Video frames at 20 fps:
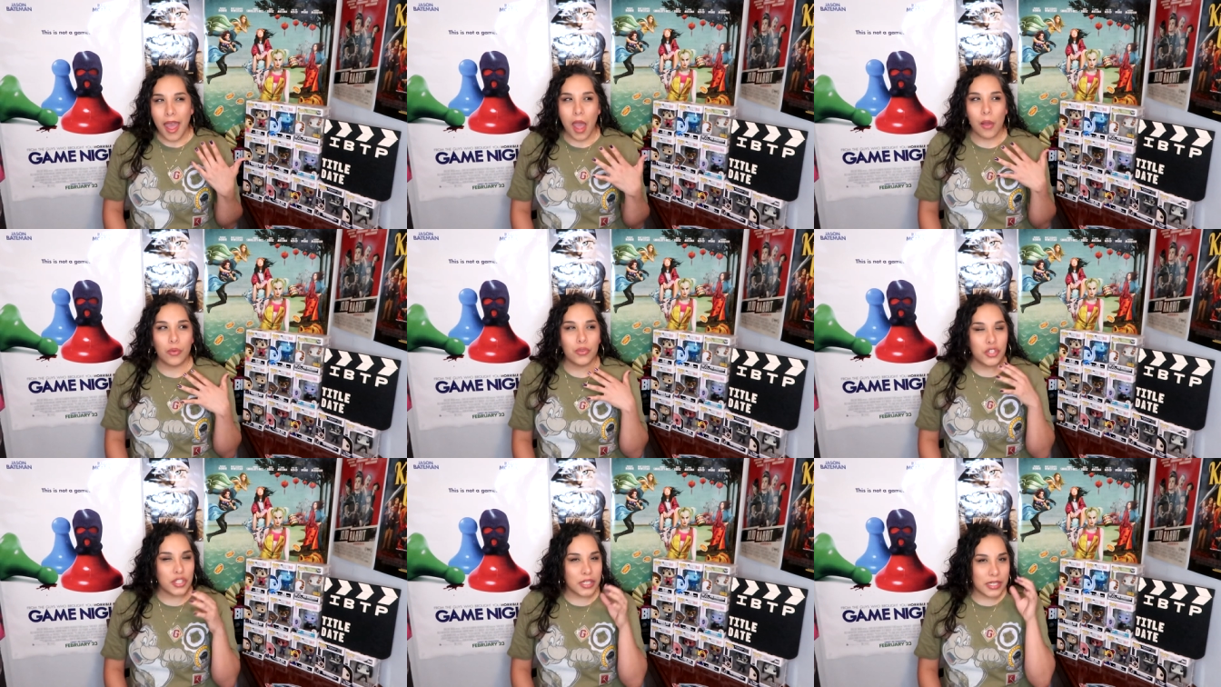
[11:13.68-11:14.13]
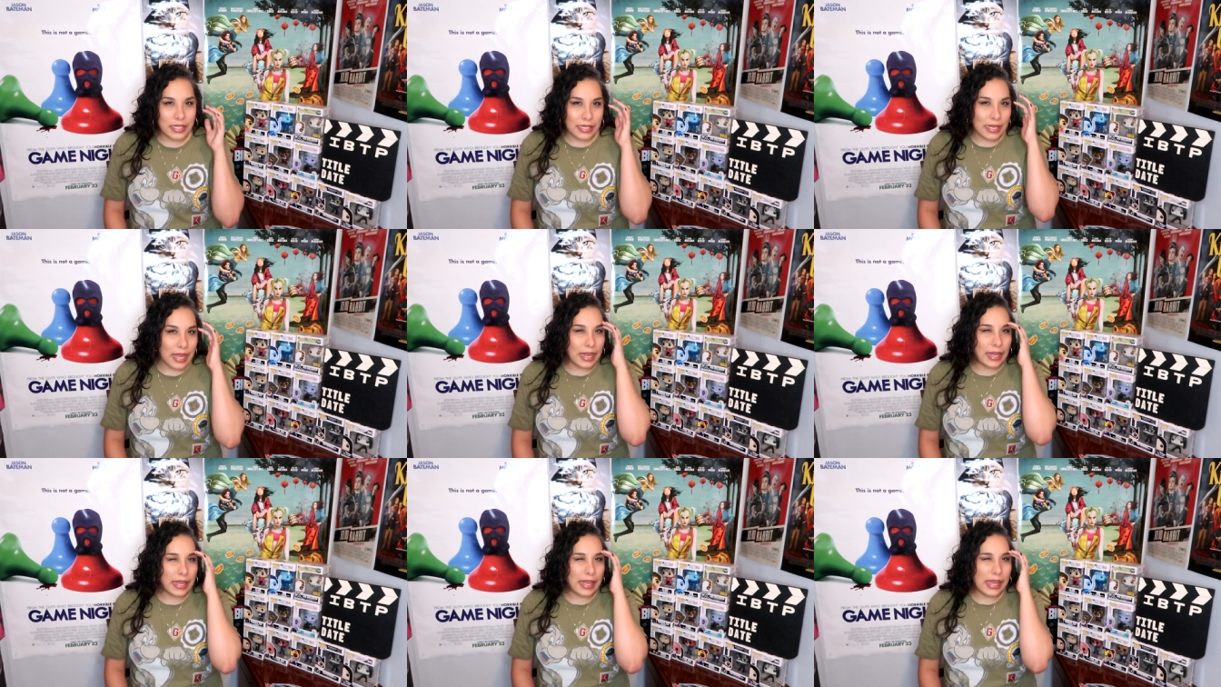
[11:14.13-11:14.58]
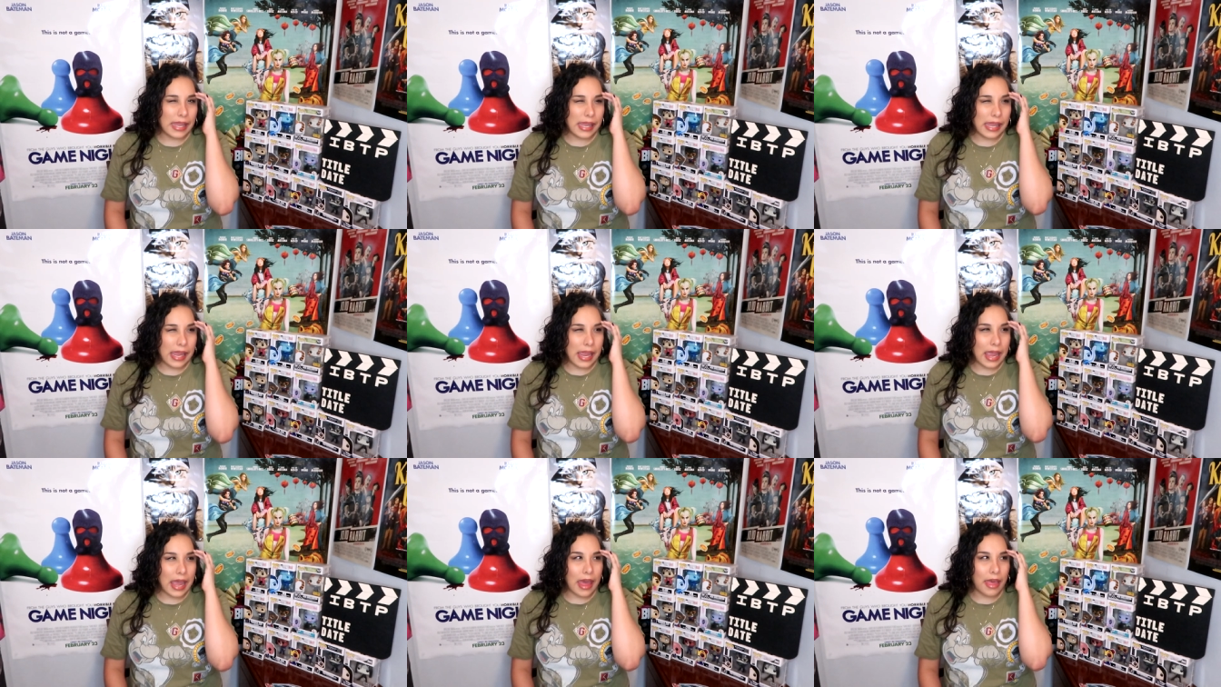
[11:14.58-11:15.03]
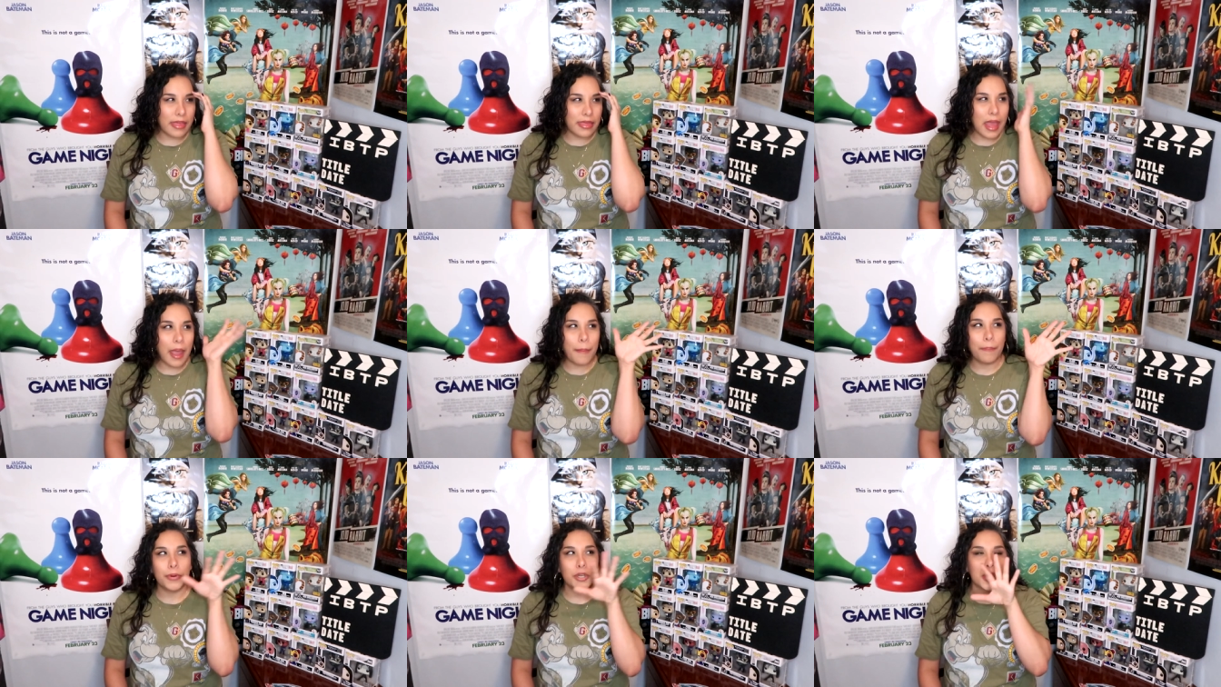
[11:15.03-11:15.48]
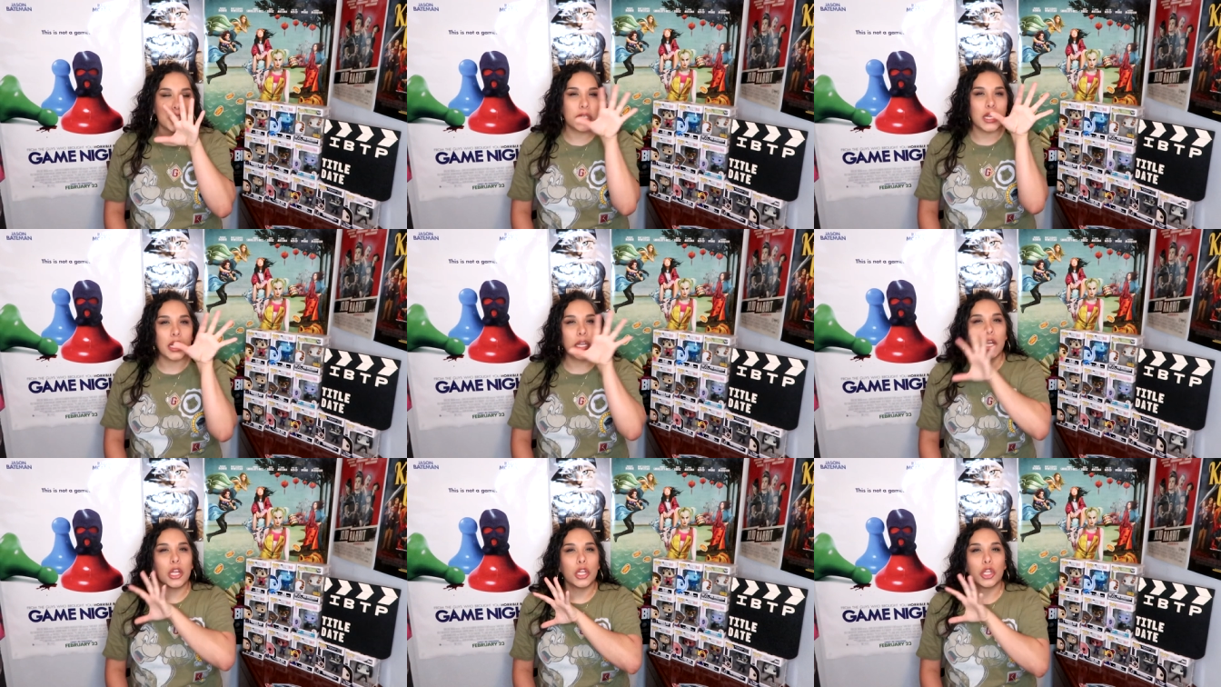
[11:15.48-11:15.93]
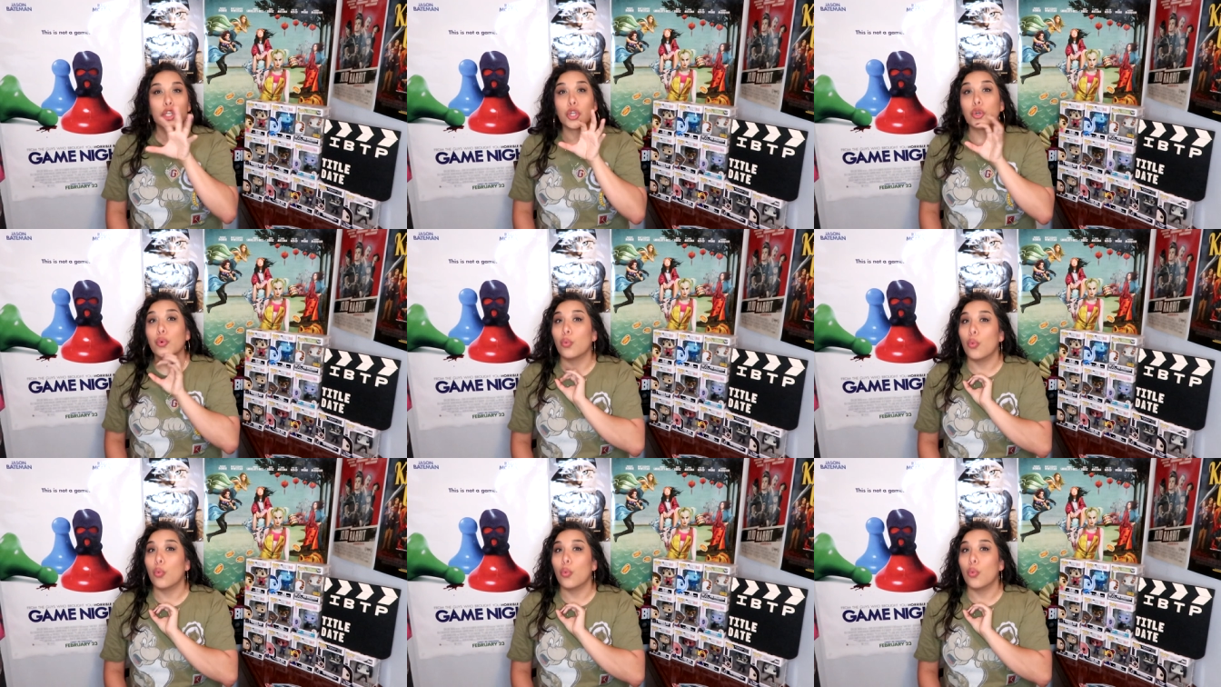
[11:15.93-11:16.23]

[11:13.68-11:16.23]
I was just like yeah that particular